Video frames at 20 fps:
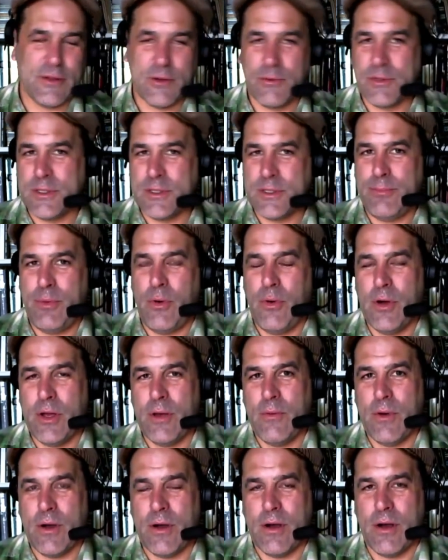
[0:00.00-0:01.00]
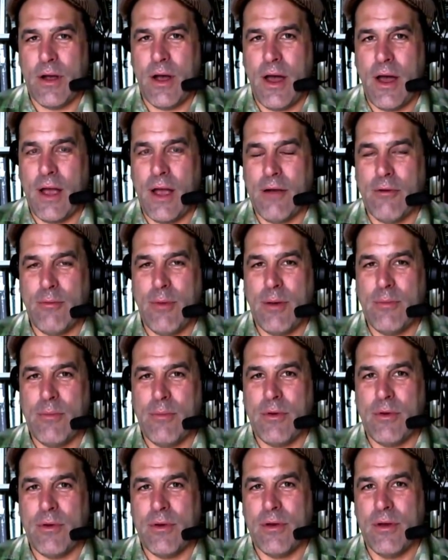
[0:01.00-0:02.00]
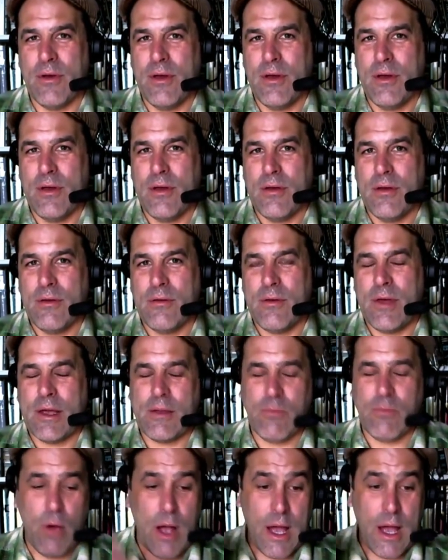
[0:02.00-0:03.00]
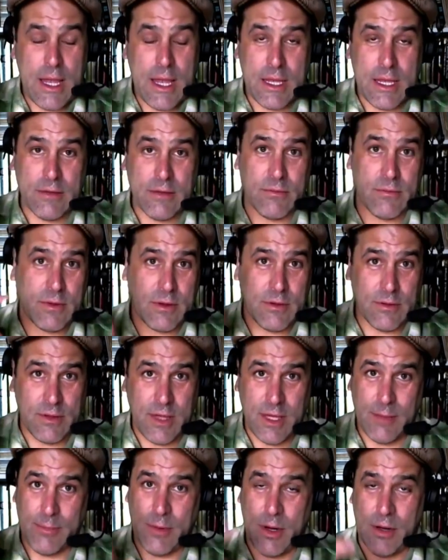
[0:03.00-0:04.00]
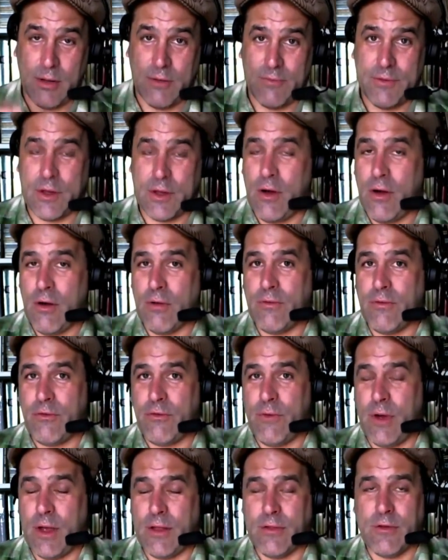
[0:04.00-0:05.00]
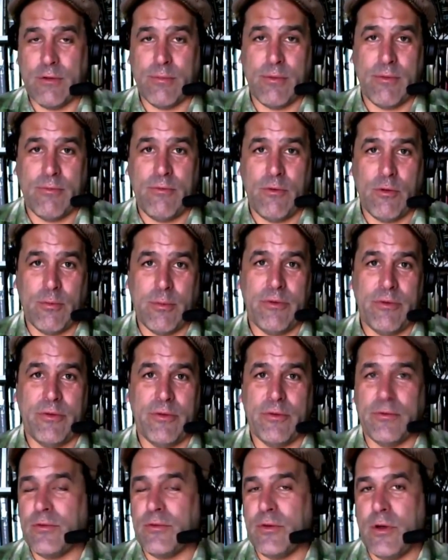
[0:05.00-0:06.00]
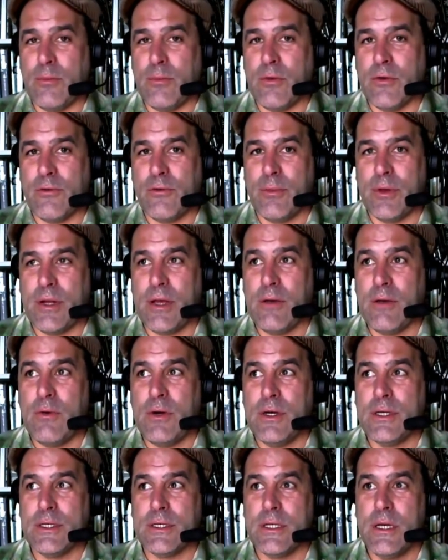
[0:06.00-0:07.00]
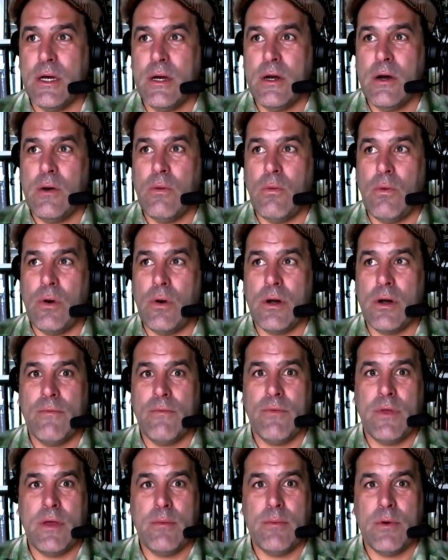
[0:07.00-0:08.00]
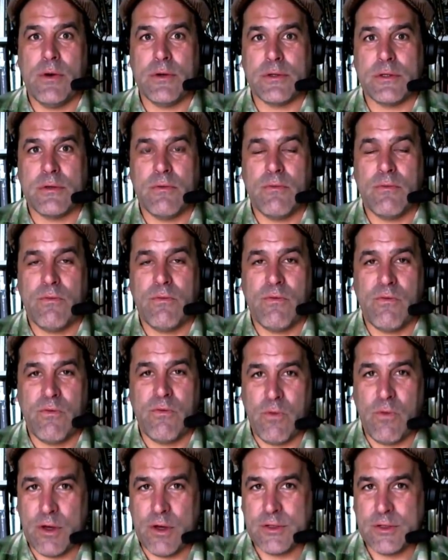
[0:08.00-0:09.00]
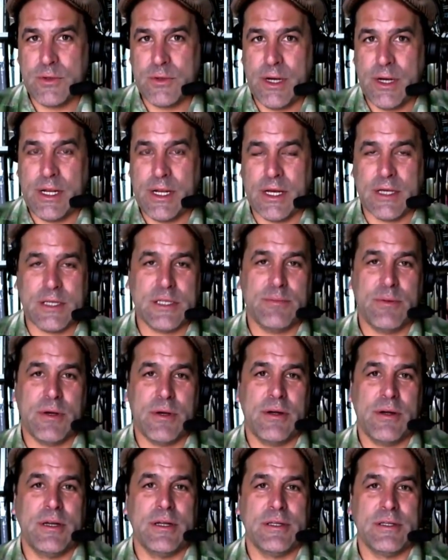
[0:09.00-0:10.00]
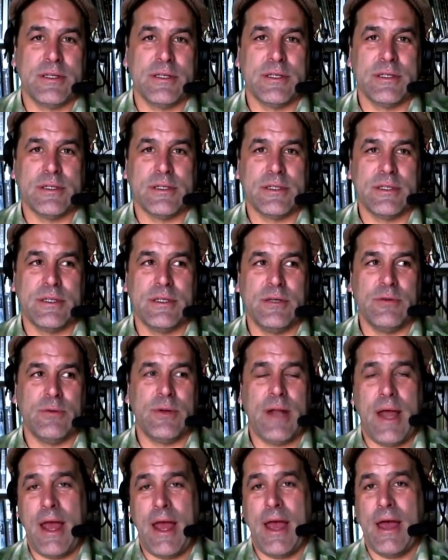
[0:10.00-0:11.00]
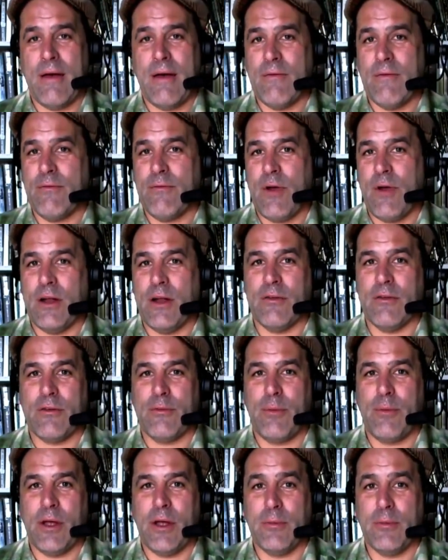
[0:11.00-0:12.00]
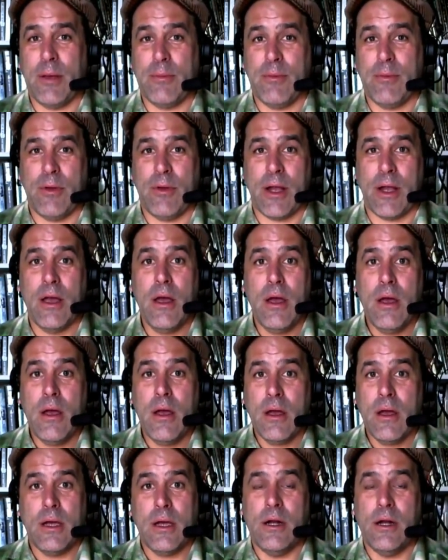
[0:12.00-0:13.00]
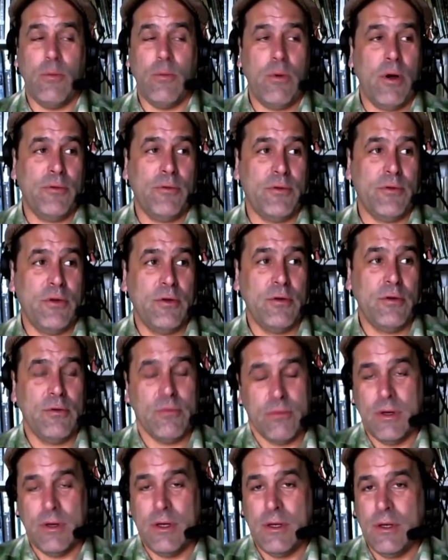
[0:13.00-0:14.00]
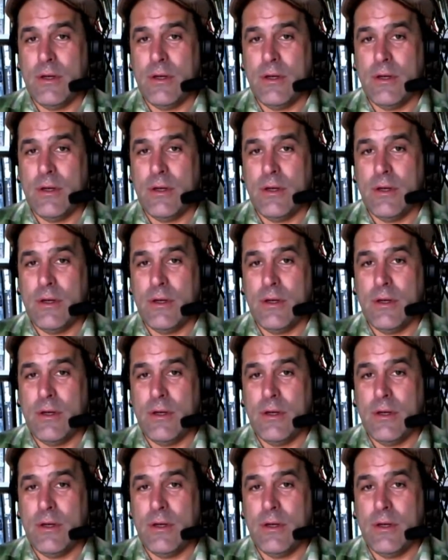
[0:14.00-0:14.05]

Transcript: there was the point where I remember, like, Ryan could keep all of the cards straight in their performance and their numbers, but it was one of the most frustrating experiences you would have trying to explain to people, like, you know, well, the new,